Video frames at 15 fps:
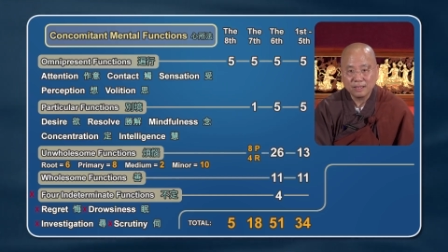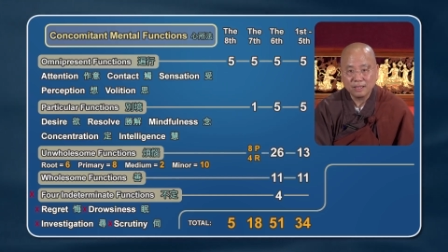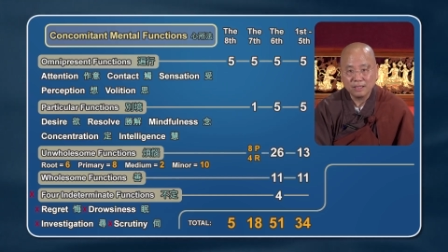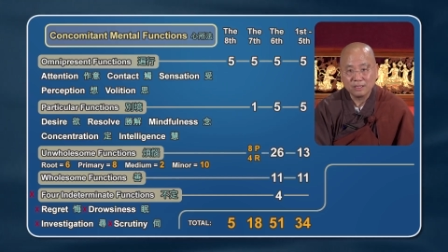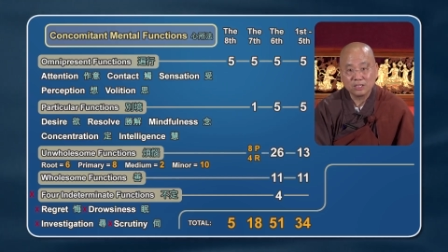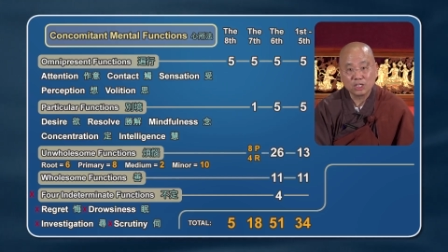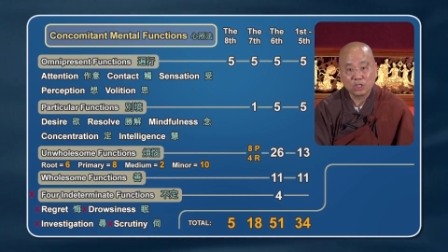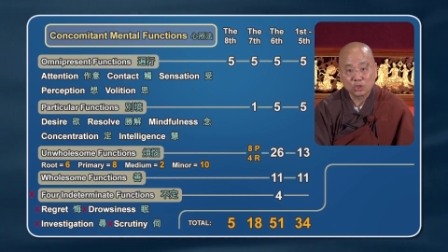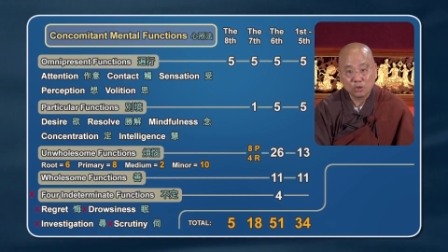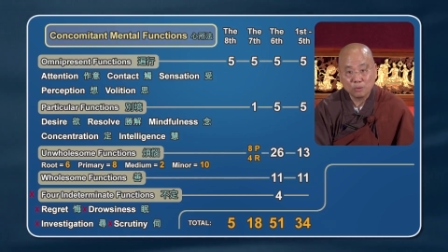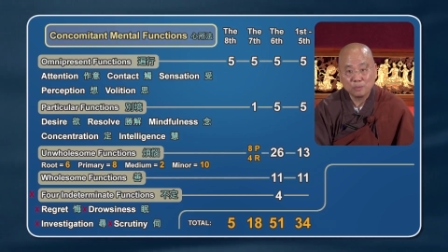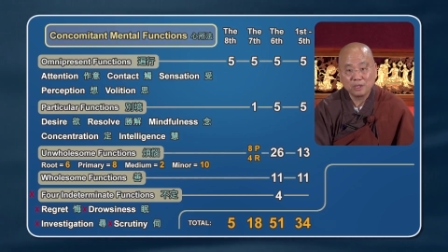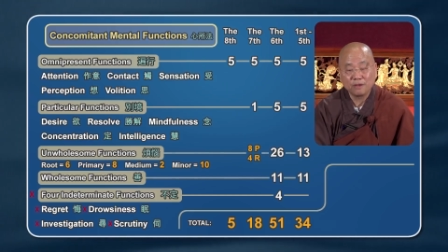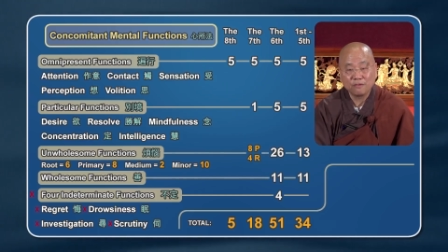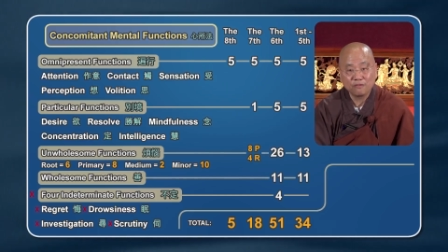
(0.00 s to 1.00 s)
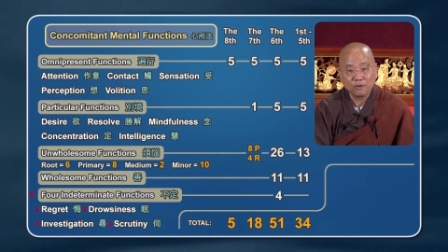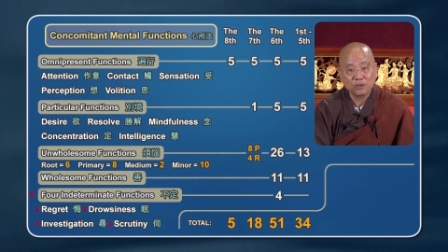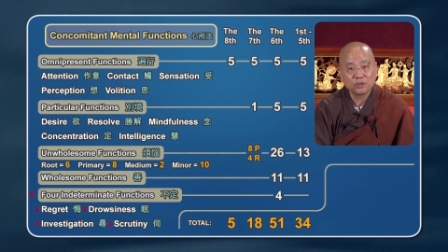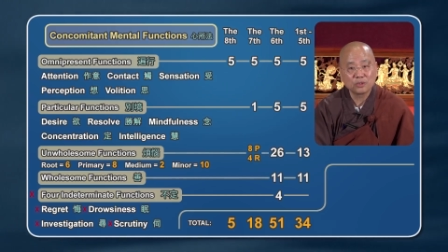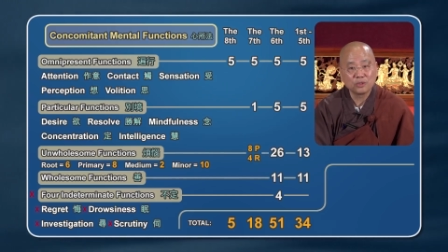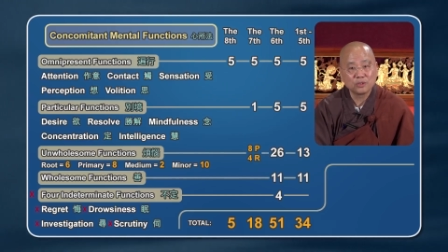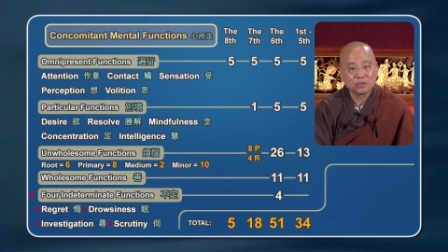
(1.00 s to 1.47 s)
indeterminate
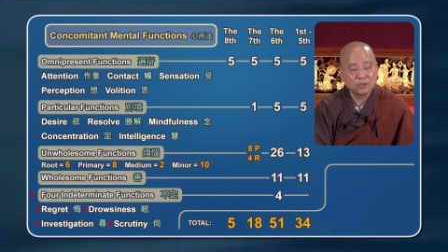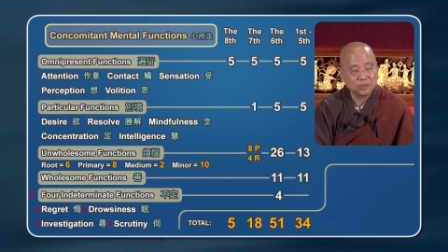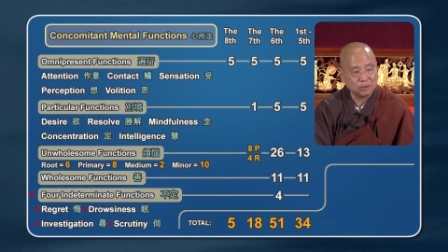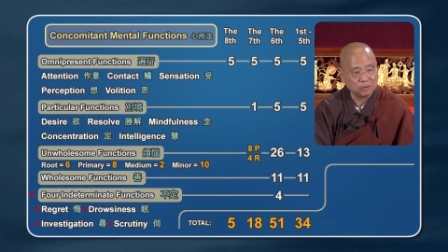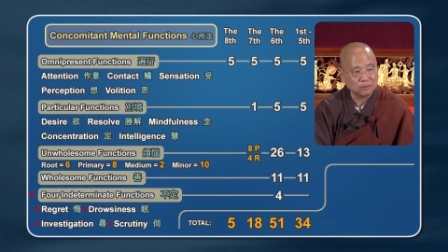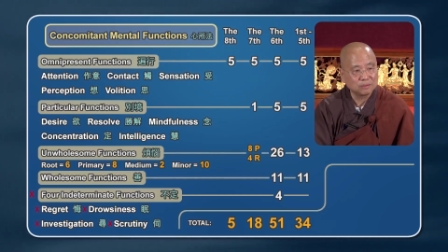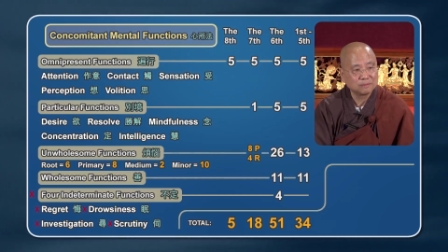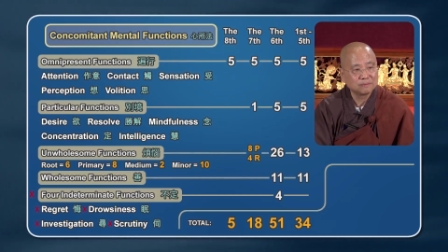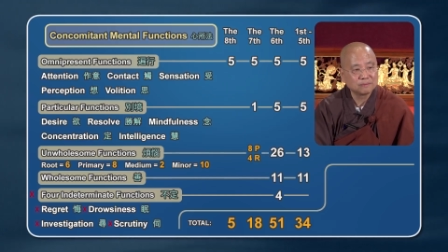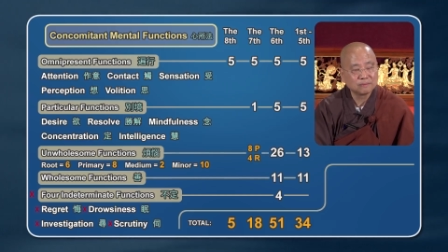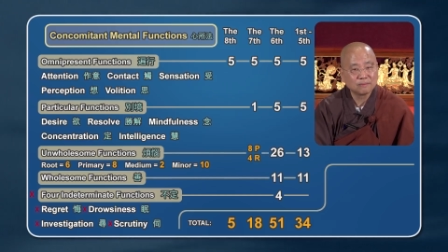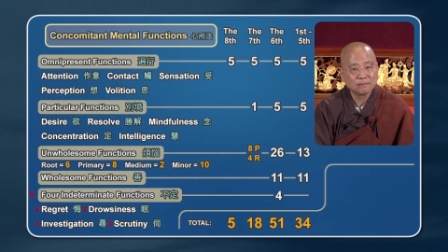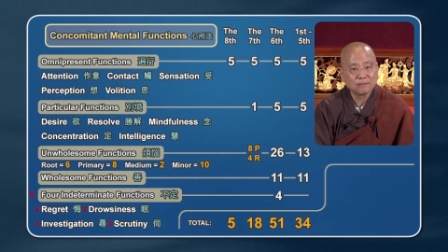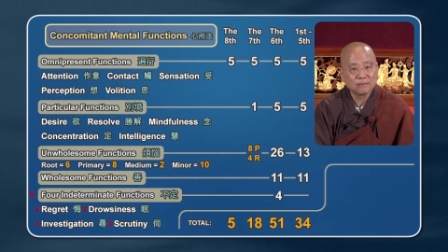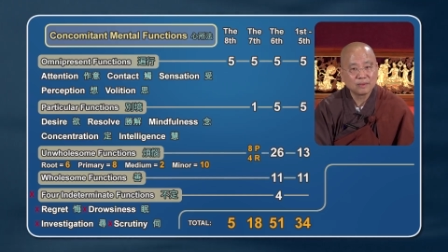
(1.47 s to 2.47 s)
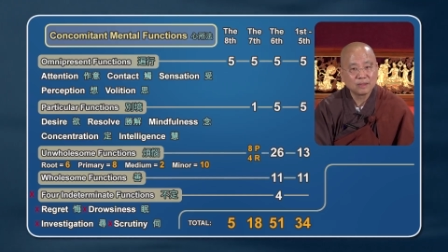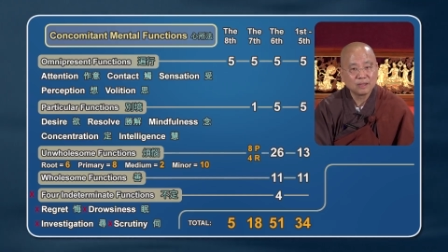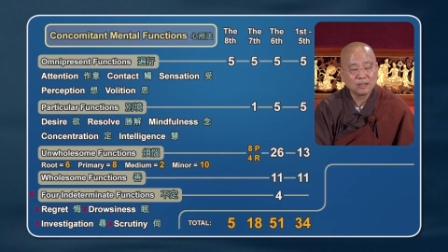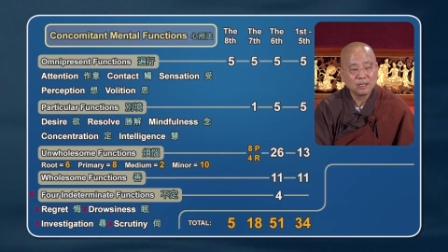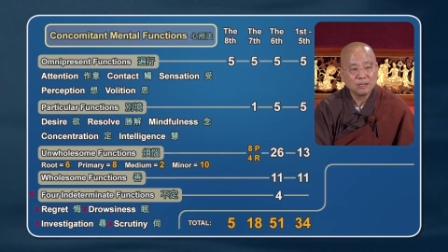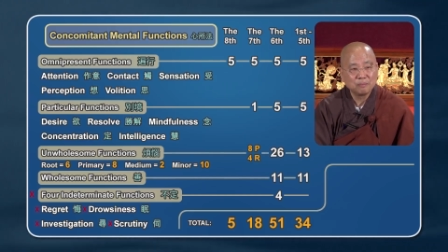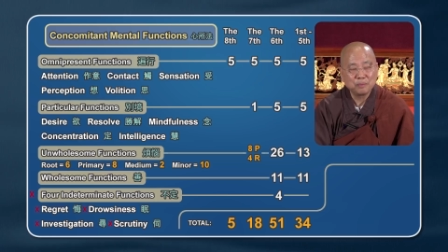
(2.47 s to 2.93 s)
functions too.
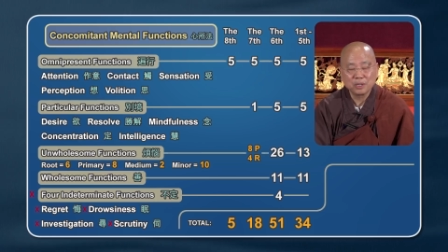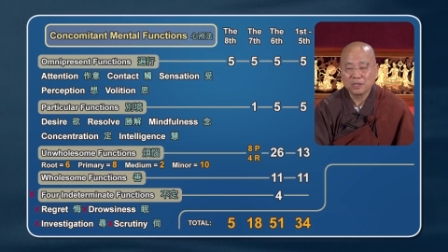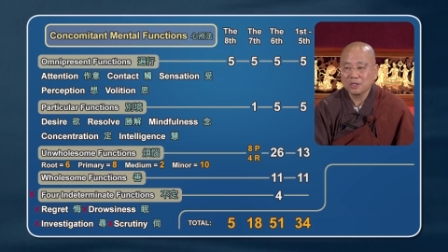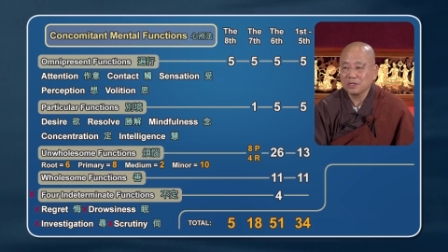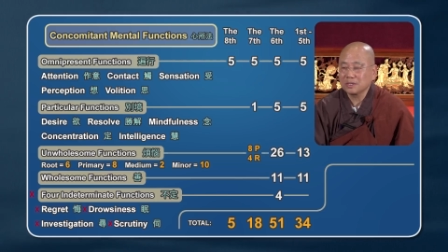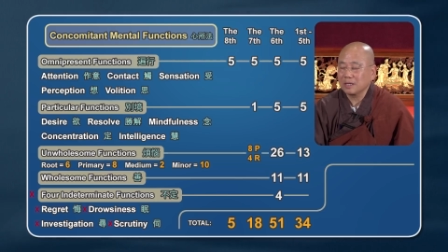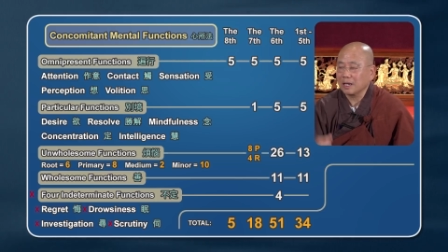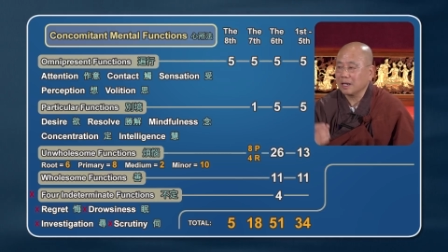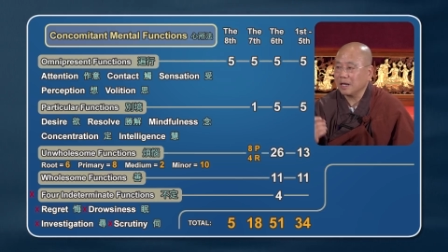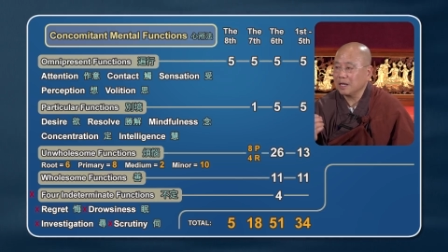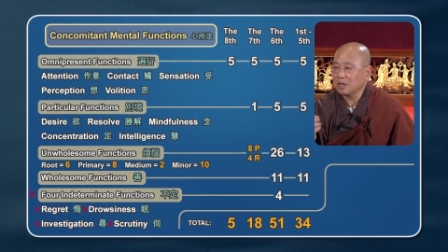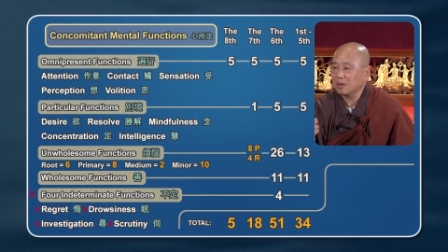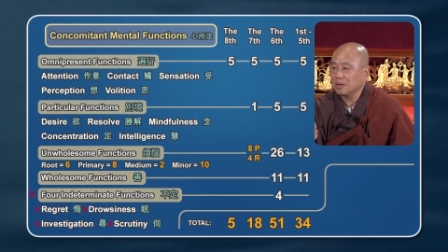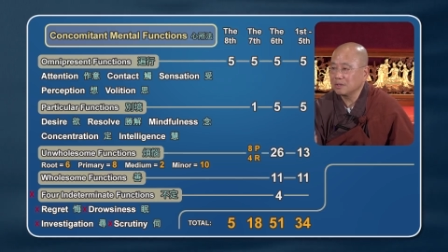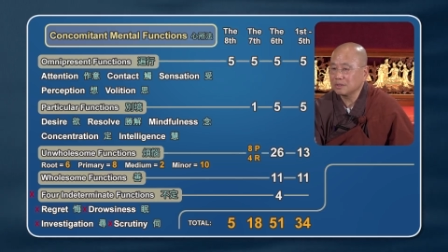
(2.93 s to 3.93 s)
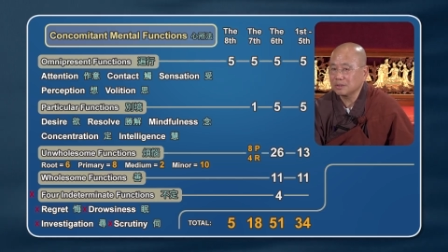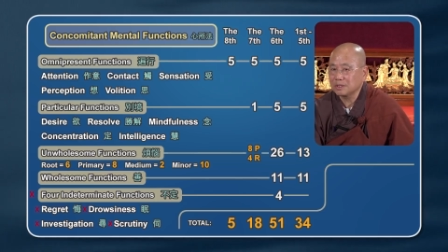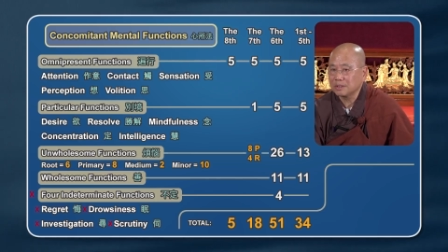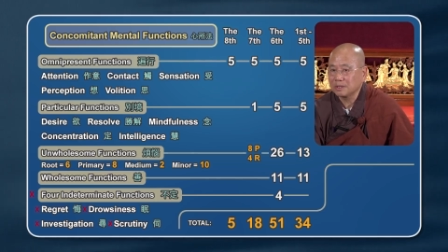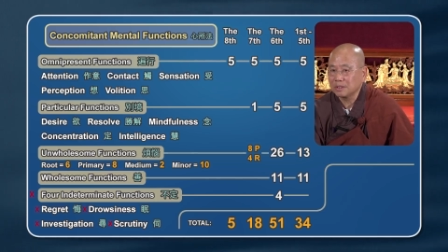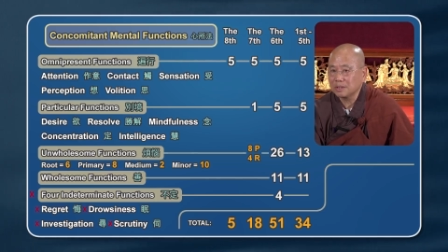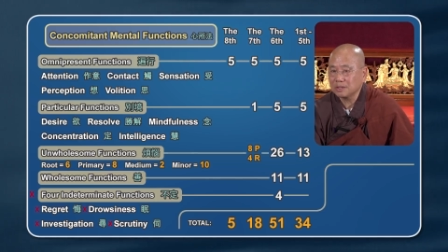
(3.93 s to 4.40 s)
Because the alive
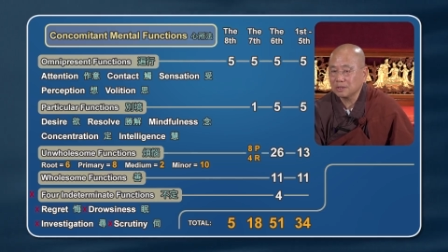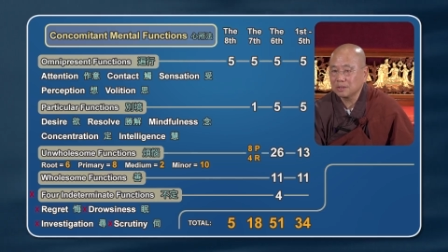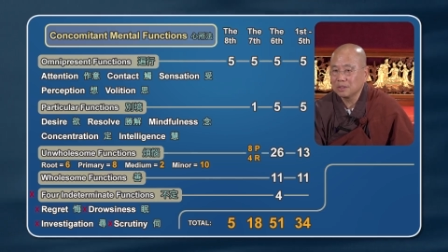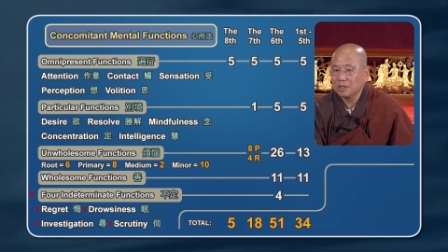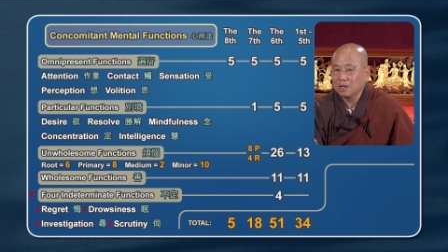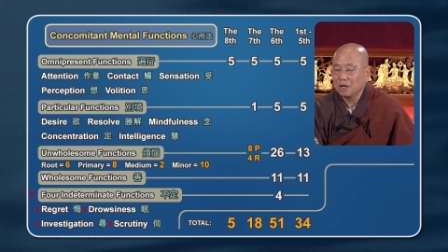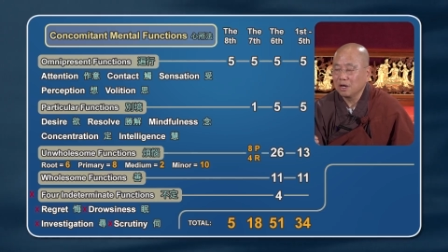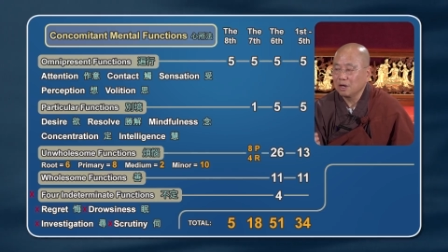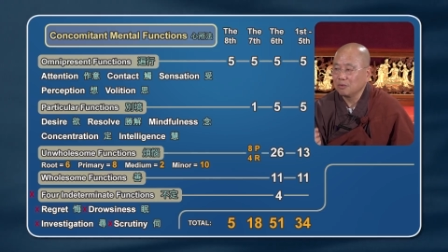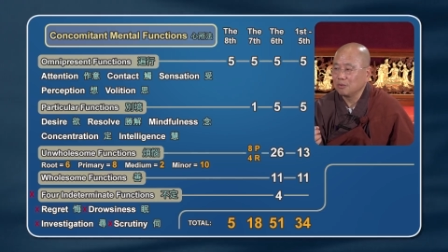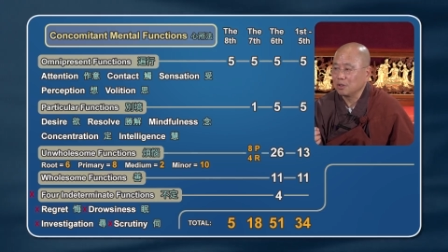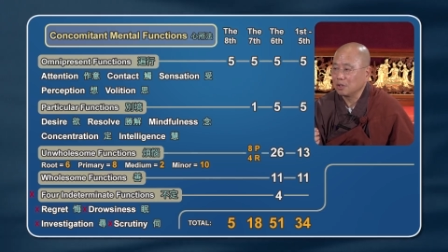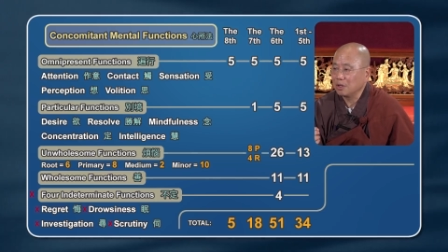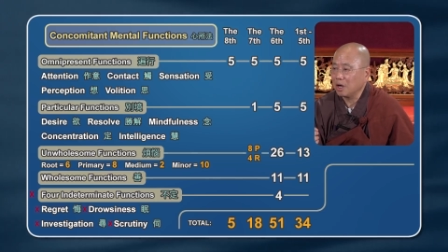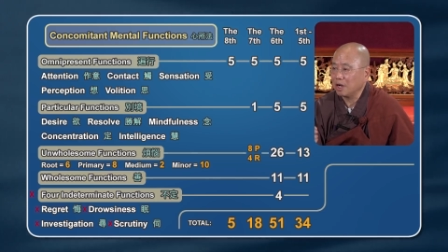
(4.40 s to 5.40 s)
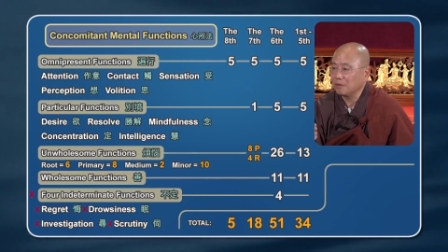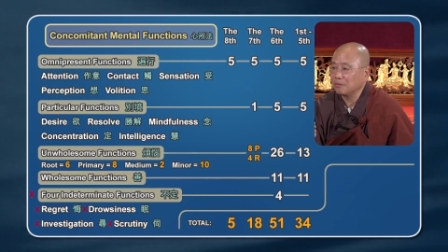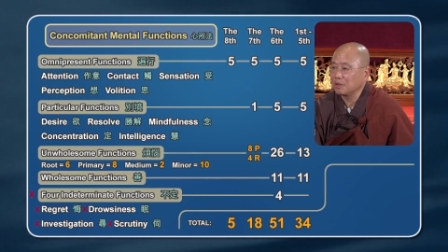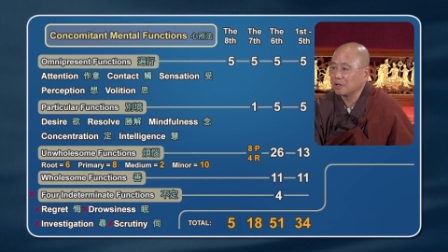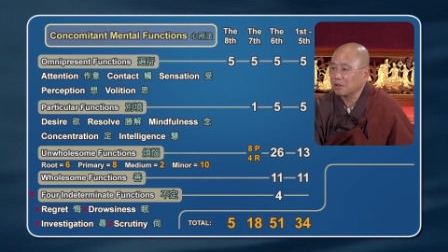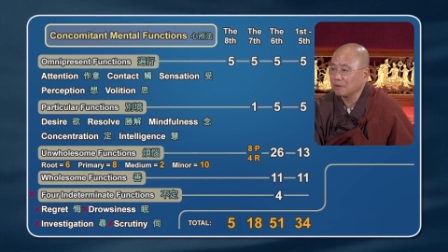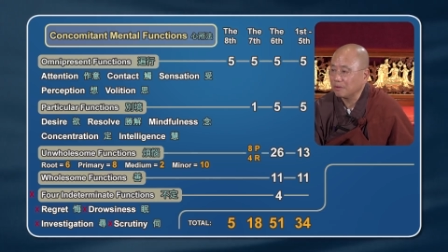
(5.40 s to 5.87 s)
consciousness would
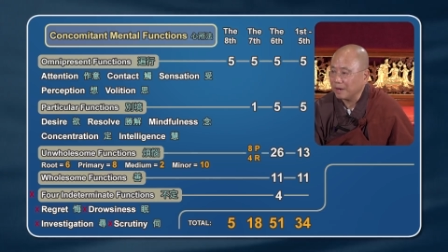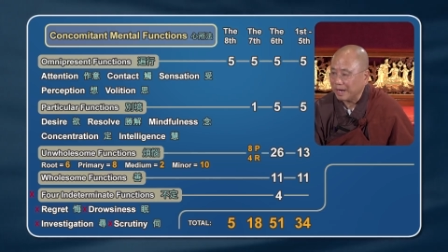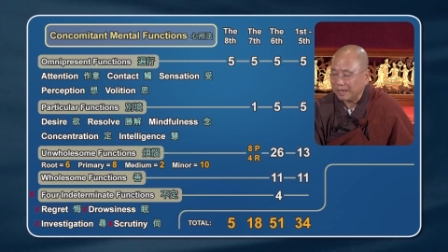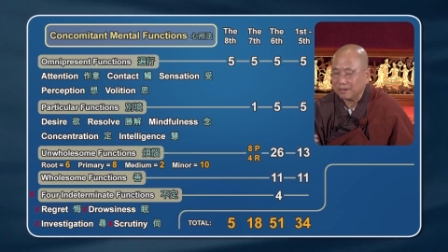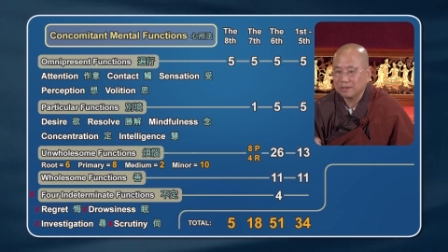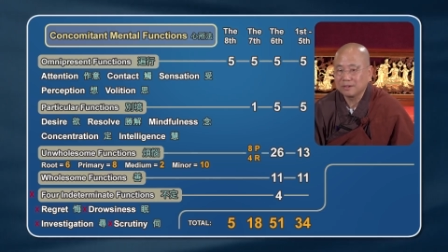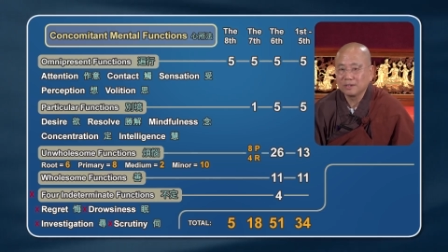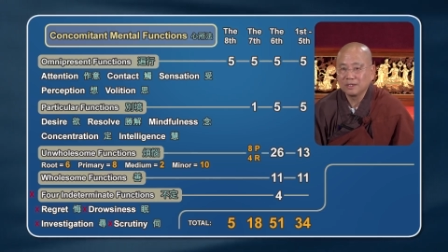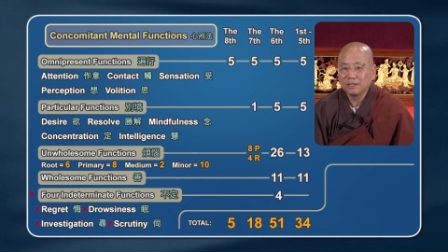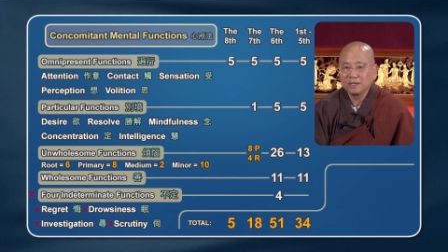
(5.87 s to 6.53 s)
not regret.